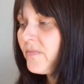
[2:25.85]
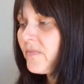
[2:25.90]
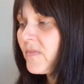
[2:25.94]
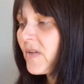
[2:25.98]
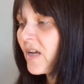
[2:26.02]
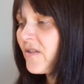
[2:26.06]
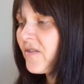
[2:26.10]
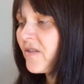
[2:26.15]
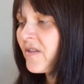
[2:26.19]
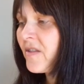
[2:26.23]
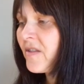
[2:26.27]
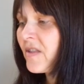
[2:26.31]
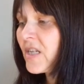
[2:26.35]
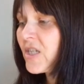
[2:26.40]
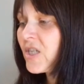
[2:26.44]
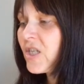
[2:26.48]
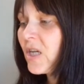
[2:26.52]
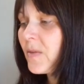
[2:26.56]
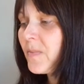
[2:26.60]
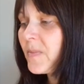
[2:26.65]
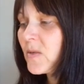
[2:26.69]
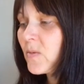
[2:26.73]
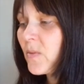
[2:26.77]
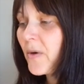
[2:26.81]
I think the
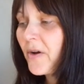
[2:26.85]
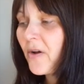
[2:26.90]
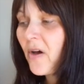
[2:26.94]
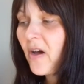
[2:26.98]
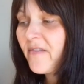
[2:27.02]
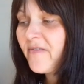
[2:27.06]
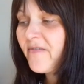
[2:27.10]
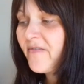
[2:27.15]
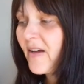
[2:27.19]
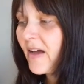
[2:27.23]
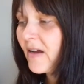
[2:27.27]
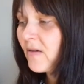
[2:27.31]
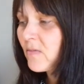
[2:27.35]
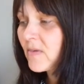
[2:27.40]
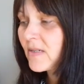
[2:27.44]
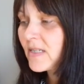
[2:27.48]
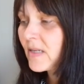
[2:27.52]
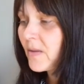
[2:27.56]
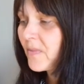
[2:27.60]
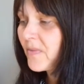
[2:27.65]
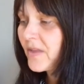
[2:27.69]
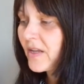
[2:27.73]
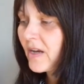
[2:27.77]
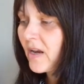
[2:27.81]
cheapest one I found was
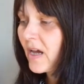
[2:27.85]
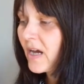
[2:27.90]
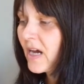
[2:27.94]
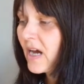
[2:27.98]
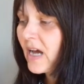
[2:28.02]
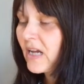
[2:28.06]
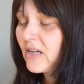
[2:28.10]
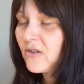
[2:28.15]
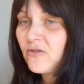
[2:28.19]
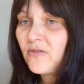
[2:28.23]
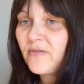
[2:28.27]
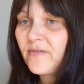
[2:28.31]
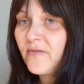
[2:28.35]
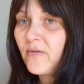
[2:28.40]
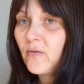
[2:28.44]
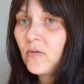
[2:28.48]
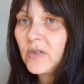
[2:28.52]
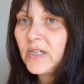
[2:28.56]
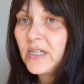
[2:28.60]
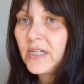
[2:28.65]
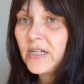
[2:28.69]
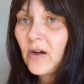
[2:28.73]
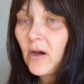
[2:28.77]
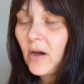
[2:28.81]
something like
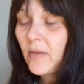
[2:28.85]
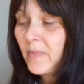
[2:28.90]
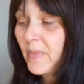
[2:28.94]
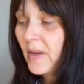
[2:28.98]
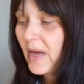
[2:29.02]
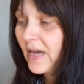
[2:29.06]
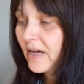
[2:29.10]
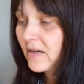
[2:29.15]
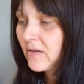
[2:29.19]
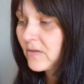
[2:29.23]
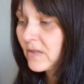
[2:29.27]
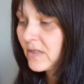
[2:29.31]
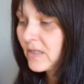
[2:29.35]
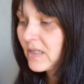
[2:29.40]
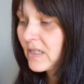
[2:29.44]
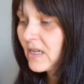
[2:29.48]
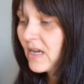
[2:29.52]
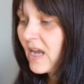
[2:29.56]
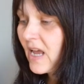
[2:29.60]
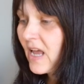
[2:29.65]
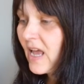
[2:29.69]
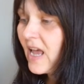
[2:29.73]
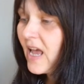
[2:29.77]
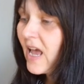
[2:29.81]
£149.
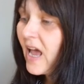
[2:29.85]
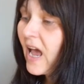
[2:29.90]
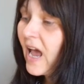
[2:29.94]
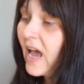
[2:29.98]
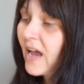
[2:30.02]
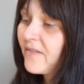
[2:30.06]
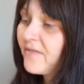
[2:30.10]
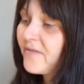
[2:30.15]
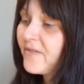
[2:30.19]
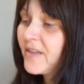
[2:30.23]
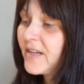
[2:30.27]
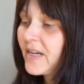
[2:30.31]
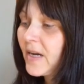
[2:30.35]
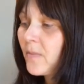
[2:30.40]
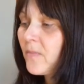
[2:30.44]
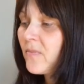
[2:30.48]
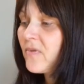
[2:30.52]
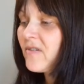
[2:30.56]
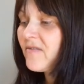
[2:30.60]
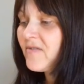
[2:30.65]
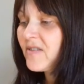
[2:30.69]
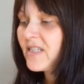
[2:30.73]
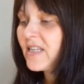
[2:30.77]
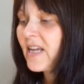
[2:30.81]
And for the
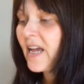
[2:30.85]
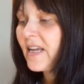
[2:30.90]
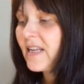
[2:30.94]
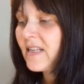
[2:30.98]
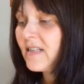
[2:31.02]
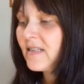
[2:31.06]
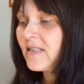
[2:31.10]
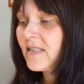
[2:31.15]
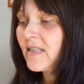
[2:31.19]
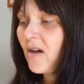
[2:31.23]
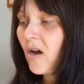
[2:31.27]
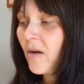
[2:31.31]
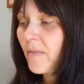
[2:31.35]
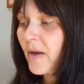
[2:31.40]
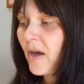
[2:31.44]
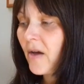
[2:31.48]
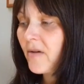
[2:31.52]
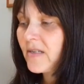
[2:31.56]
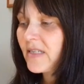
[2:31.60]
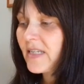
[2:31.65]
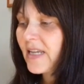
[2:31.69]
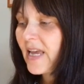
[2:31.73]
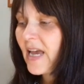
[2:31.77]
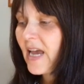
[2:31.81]
number of sales I'm
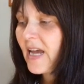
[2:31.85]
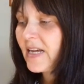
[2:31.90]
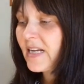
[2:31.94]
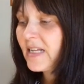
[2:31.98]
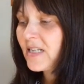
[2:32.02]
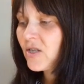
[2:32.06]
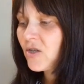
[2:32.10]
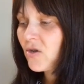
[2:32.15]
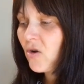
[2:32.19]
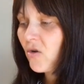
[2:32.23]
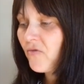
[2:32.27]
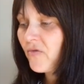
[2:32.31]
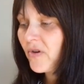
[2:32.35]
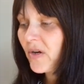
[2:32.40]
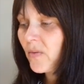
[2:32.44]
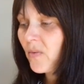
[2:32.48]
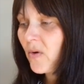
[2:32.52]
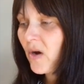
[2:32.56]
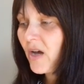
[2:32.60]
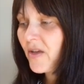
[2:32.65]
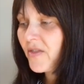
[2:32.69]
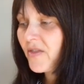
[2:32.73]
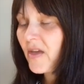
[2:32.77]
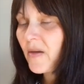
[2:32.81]
going to get, it's not really
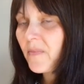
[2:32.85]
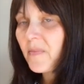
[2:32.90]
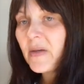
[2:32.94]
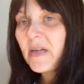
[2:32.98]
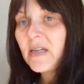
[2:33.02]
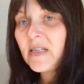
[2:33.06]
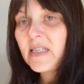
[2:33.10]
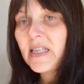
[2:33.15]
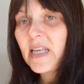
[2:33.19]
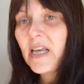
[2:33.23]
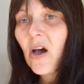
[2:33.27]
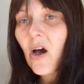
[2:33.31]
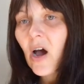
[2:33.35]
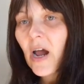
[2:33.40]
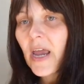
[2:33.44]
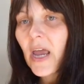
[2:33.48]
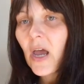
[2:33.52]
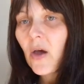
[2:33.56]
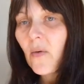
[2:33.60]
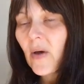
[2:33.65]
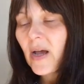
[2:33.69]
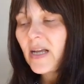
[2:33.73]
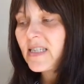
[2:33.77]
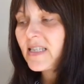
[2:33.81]
worth it, because the
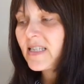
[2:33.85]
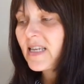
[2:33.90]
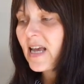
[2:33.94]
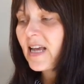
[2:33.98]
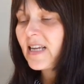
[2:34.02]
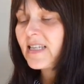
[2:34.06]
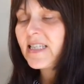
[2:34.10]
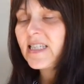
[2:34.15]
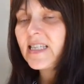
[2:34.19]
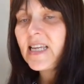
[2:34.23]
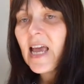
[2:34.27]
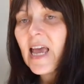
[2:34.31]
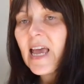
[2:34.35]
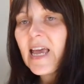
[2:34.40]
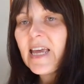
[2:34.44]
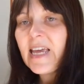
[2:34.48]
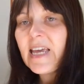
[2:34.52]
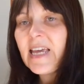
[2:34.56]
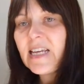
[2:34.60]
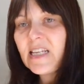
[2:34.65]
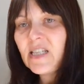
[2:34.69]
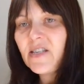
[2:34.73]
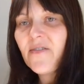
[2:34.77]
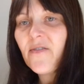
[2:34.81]
IOSS
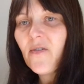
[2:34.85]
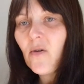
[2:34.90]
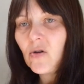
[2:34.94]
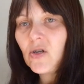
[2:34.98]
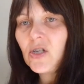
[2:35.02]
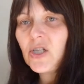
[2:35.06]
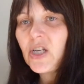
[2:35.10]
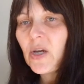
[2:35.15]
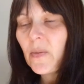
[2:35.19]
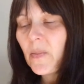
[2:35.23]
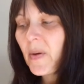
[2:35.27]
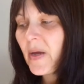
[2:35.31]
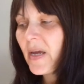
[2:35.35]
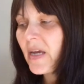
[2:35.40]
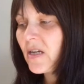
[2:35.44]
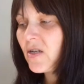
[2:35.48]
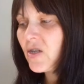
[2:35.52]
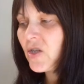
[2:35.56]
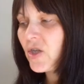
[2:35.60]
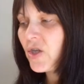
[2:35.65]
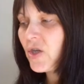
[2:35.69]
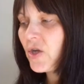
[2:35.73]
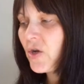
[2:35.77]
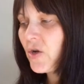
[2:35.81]
is for shipping
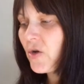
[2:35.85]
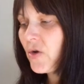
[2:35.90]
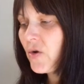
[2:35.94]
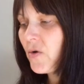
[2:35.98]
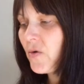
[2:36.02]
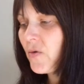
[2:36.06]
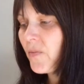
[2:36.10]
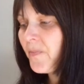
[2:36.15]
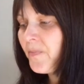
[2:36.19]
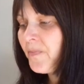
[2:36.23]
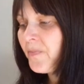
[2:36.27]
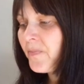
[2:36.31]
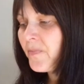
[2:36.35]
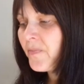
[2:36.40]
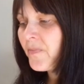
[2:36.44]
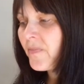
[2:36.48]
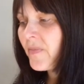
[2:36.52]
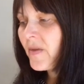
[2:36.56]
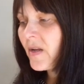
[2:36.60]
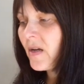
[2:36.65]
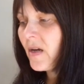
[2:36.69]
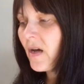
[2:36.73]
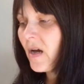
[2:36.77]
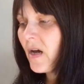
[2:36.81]
to
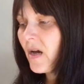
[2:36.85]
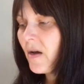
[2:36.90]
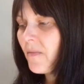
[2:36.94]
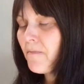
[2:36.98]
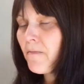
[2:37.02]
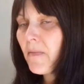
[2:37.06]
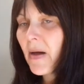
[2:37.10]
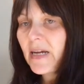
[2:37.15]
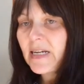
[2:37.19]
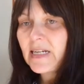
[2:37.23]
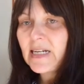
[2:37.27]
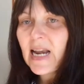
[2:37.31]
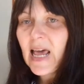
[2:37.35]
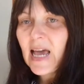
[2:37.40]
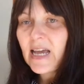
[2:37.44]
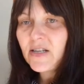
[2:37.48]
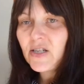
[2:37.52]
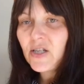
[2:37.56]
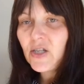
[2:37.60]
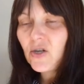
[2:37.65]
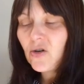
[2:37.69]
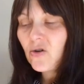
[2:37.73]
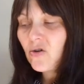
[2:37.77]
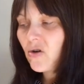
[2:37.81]

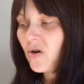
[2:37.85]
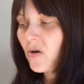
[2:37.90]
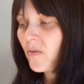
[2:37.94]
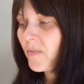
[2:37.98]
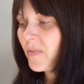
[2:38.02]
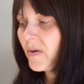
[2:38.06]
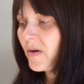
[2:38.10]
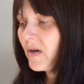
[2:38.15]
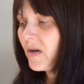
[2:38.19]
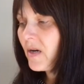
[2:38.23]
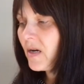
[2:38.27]
mainland Europe,